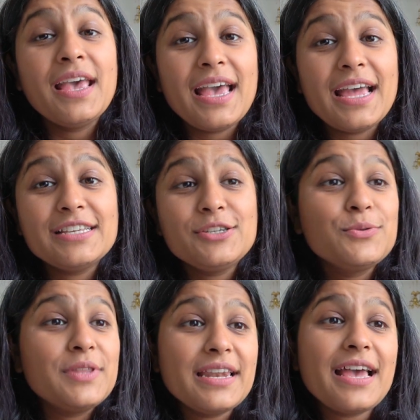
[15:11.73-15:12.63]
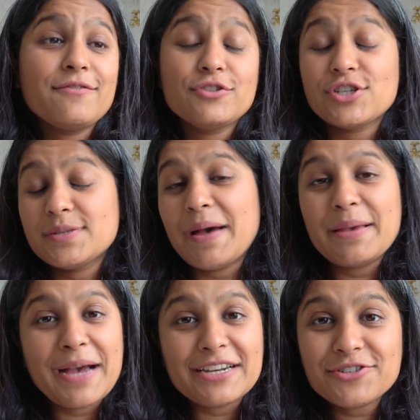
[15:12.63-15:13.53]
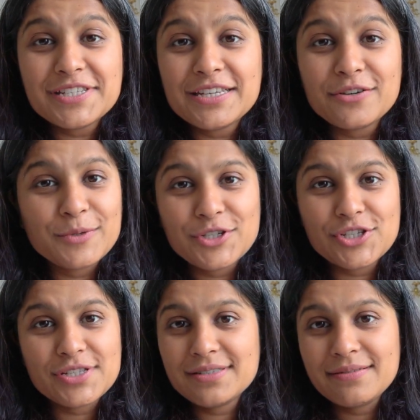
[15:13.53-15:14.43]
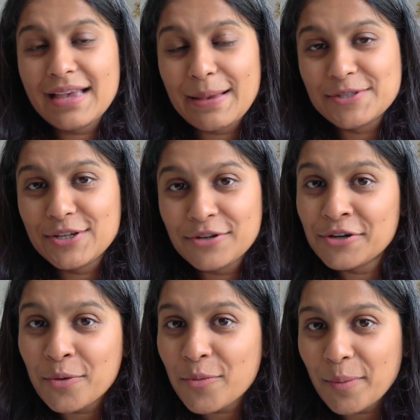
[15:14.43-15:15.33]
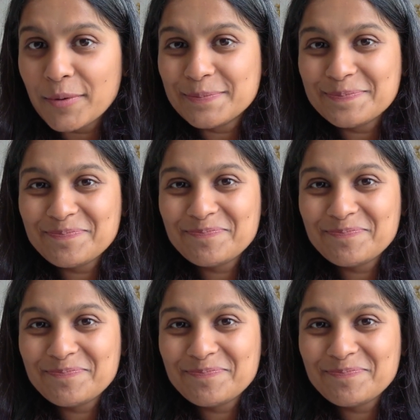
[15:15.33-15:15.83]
and you then have to just buy batteries here, which is absolutely no problem.